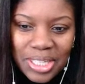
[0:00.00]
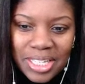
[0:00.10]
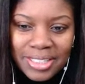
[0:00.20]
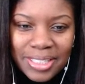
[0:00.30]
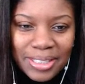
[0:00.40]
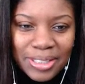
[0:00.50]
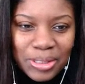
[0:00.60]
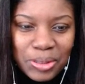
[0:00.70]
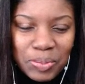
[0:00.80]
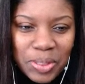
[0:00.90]
It's a
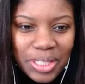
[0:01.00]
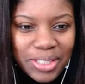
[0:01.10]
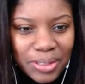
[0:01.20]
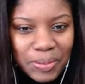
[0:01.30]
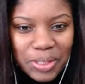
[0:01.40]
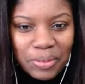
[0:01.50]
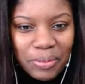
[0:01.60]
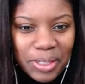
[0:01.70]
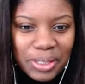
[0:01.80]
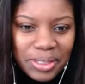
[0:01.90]
little
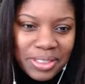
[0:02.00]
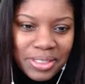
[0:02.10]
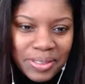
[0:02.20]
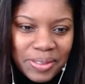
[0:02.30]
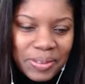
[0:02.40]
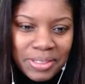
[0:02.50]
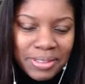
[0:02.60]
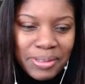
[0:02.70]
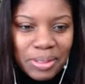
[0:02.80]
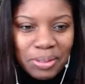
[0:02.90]
different, a
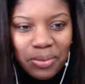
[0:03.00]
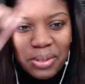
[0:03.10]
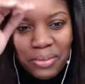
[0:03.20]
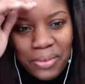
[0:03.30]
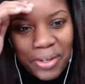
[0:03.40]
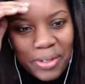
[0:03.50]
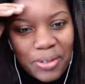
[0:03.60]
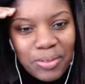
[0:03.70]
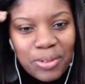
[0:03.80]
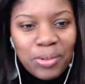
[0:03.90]
little different for
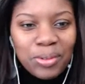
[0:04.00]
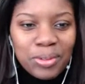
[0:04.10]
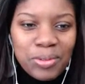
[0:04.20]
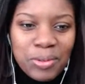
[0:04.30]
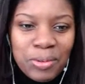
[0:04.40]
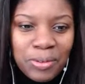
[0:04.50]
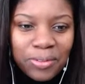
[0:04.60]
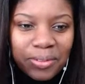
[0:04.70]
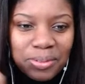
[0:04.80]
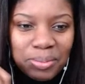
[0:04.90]
Old School
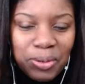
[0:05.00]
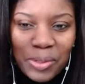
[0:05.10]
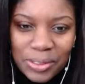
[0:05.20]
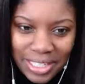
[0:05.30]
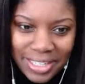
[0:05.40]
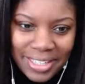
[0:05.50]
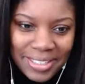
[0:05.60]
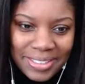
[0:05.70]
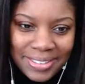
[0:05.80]
Wolf, but we'll take it.